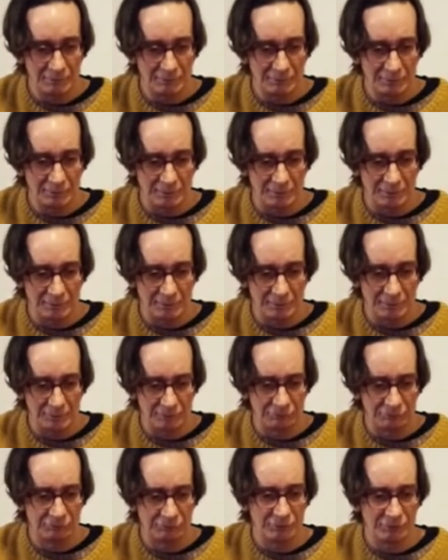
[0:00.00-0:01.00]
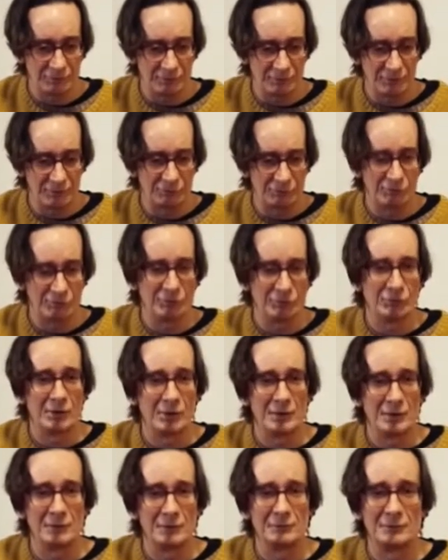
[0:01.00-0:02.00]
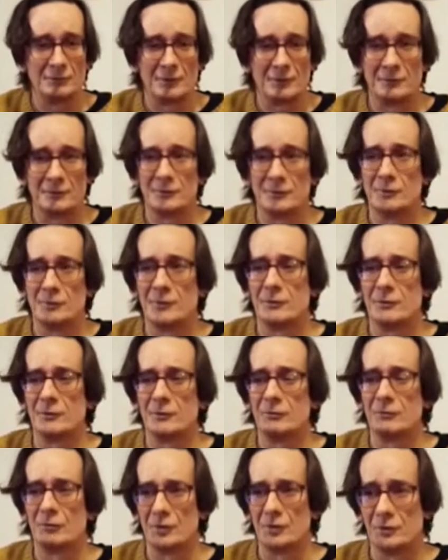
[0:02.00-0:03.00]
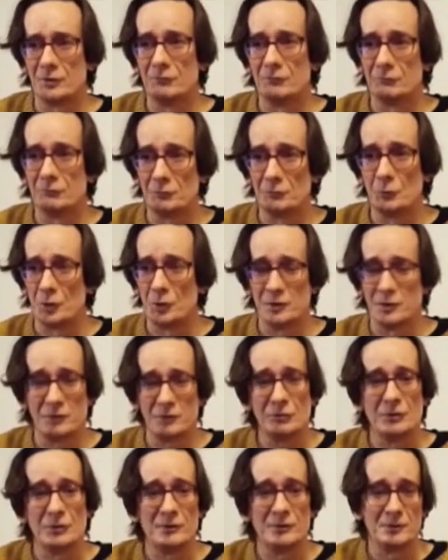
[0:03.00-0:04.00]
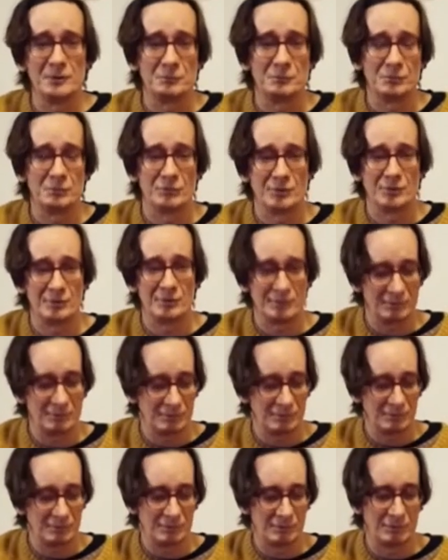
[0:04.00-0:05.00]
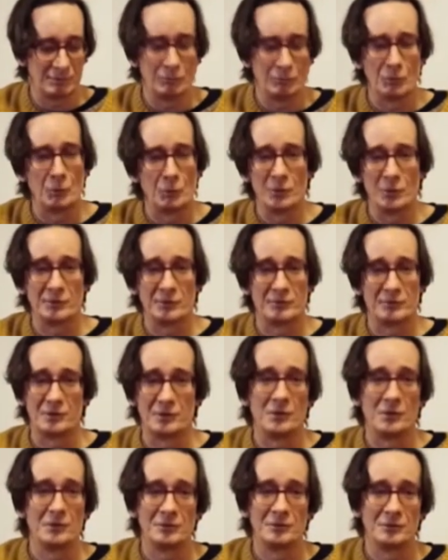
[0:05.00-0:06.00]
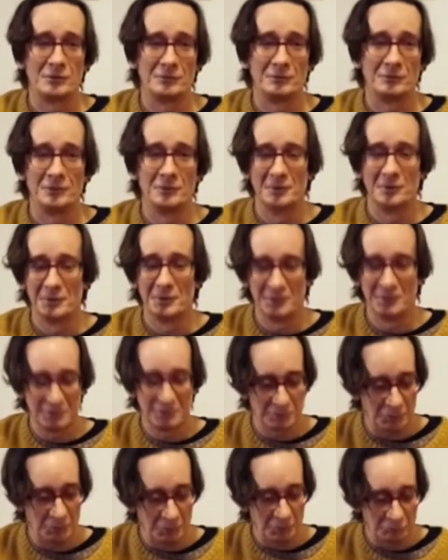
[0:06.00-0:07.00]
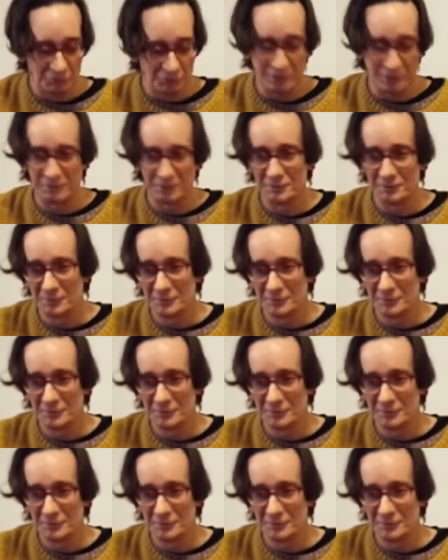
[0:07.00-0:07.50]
a lot of conservatory trained classical musicians find quite difficult to improvise. They don't know where to start, so hopefully